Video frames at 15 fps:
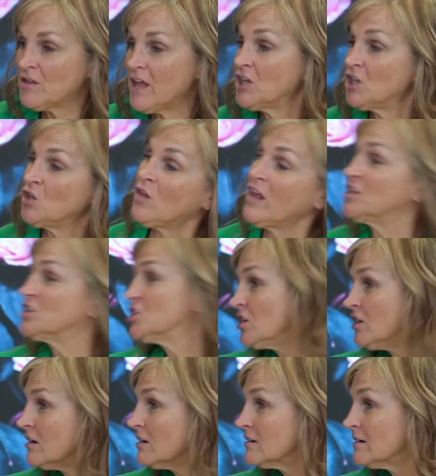Like you like
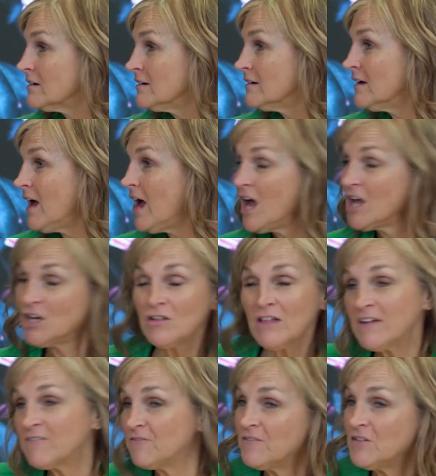sugar. Oh, got
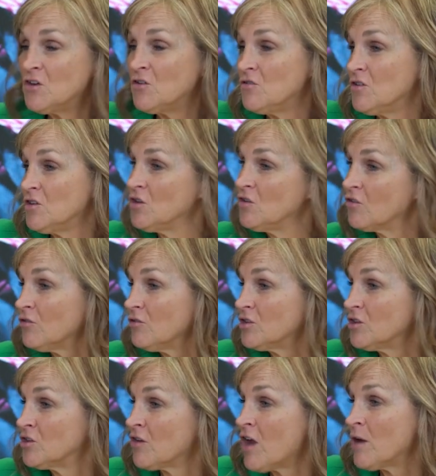it.
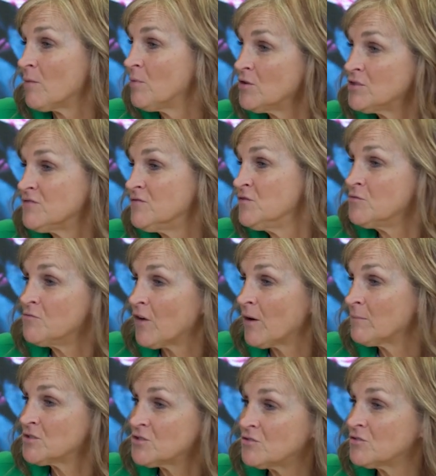You're not opposed to
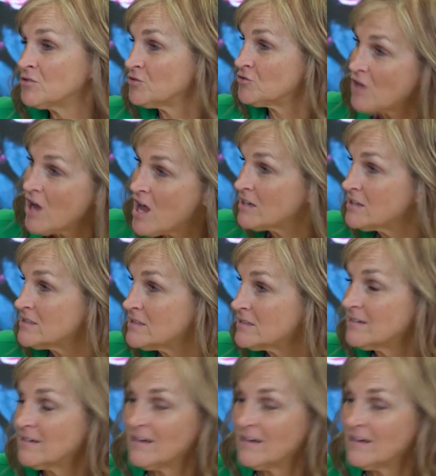pharmaceutical drugs.